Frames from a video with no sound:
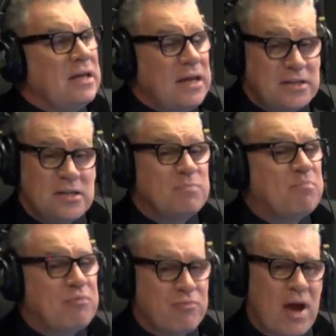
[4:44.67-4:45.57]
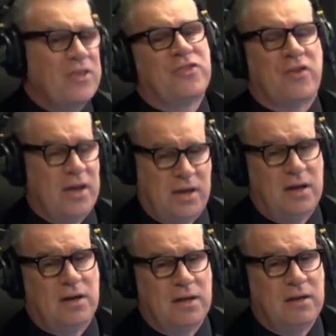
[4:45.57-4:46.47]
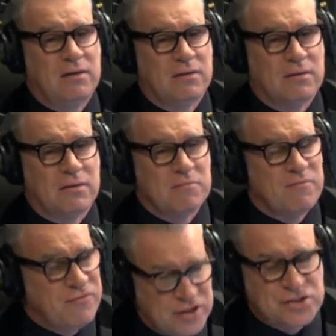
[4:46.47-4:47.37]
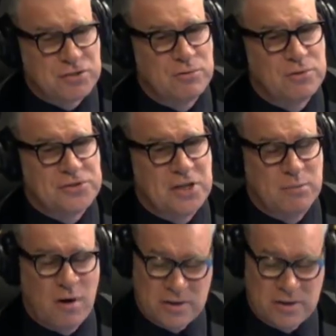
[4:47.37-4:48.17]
It is breathtakingly visceral cinema.